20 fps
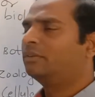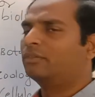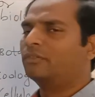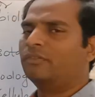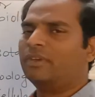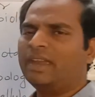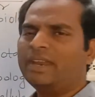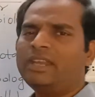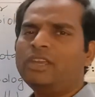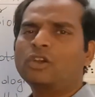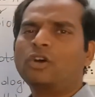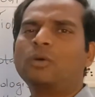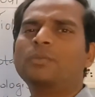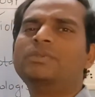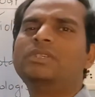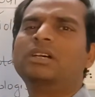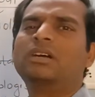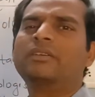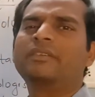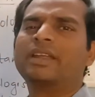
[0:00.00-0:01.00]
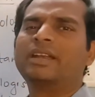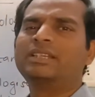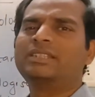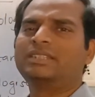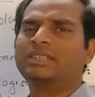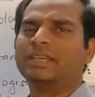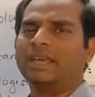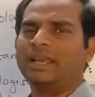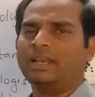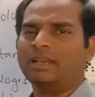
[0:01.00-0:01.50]
When he observed that
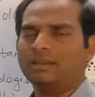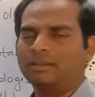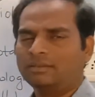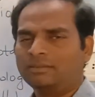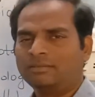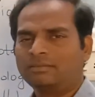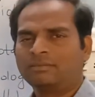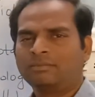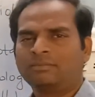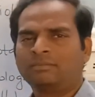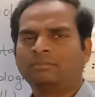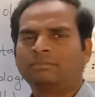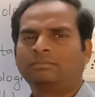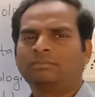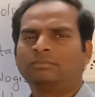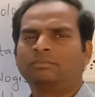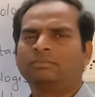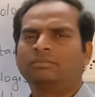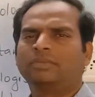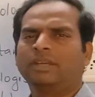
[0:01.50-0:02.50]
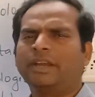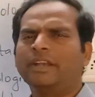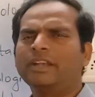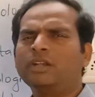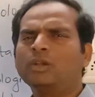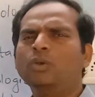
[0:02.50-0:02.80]
cell, it